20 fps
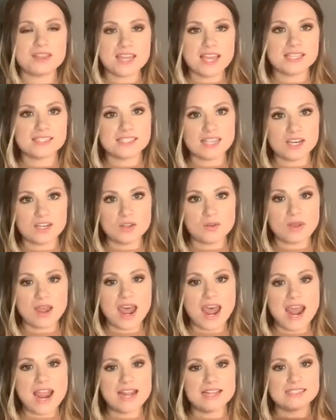with that said,
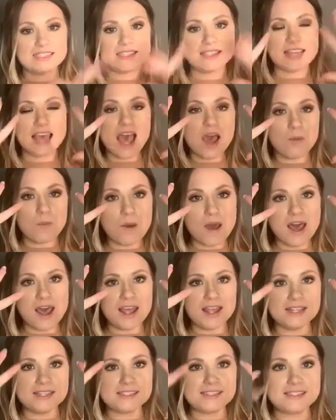you guys, that
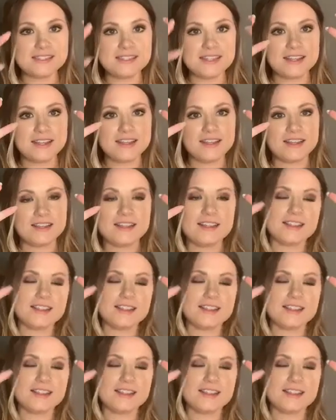was